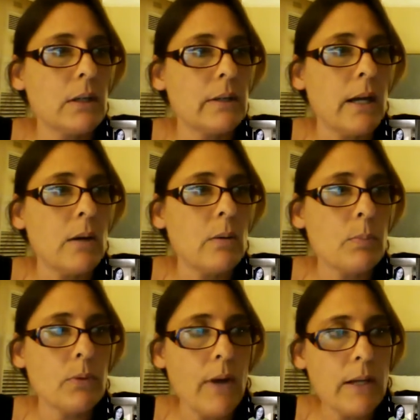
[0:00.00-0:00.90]
Now,
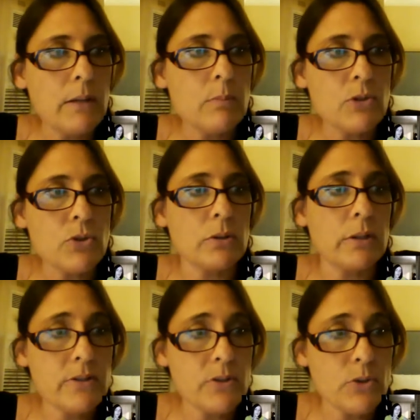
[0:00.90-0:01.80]
provided Mr.
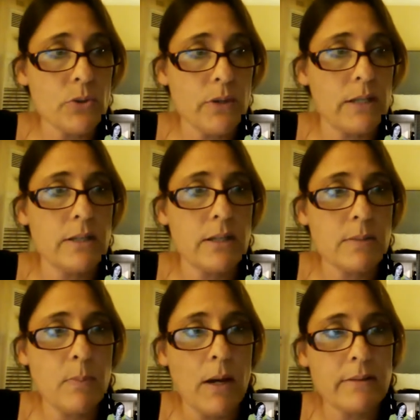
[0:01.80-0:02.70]
Lister then tests
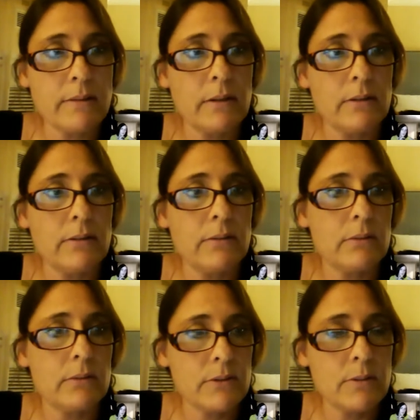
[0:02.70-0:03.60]
positive,
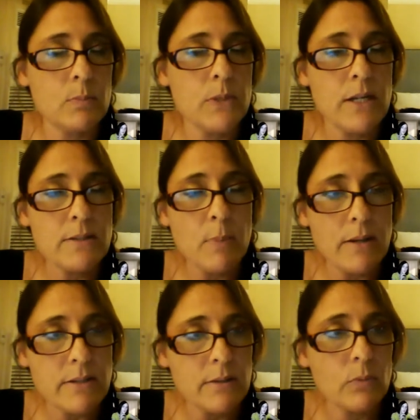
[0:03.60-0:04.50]

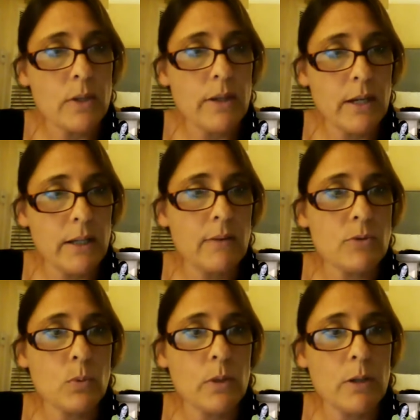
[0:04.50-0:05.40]
we then have
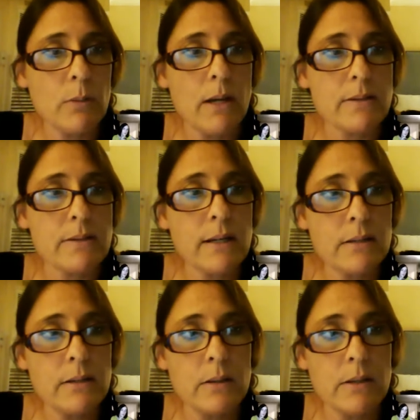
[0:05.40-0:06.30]
to worry about
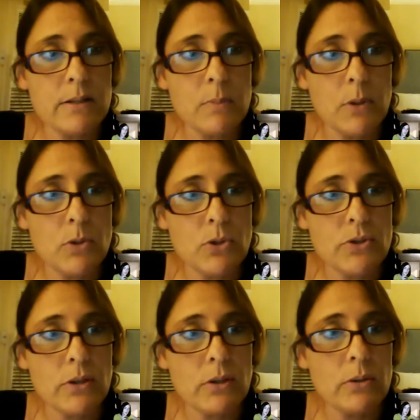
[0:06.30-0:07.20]
secondary exposures,
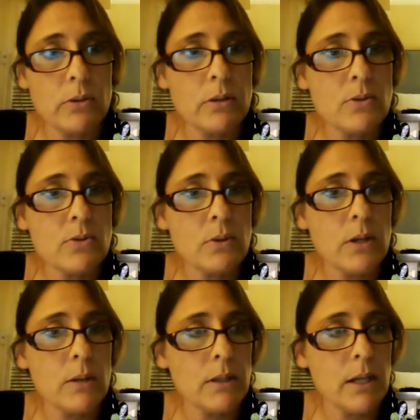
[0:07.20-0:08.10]
including those who
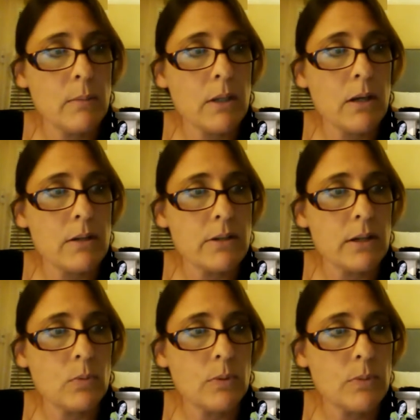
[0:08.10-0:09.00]
came in
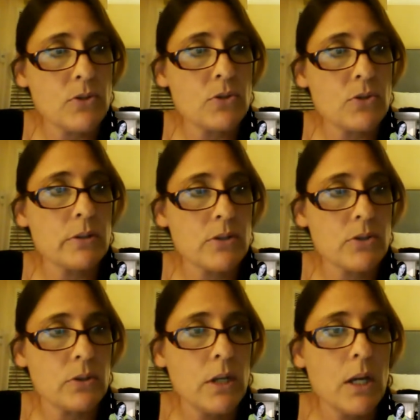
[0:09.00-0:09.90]
contact with Mr.
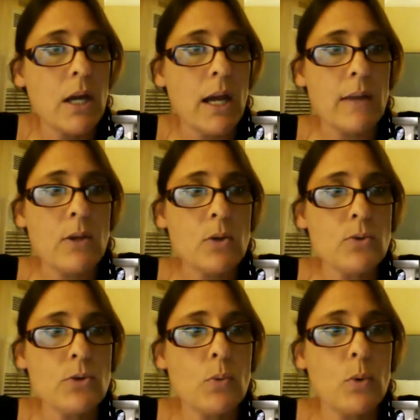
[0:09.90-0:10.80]
Lister and
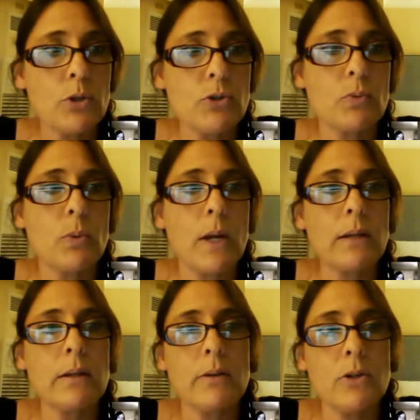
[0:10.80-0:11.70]
those who worked
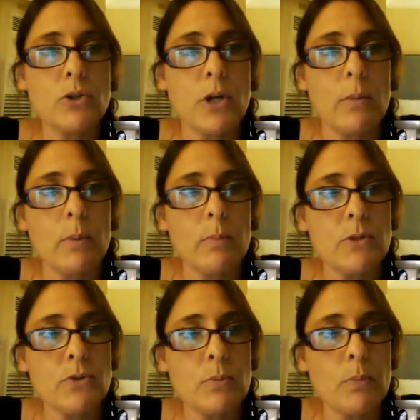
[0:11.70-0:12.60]
directly on the job with
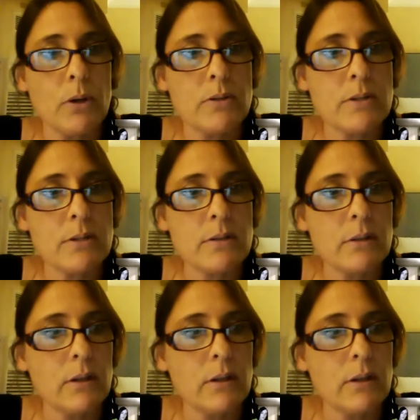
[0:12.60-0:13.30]
Mr. Barnes.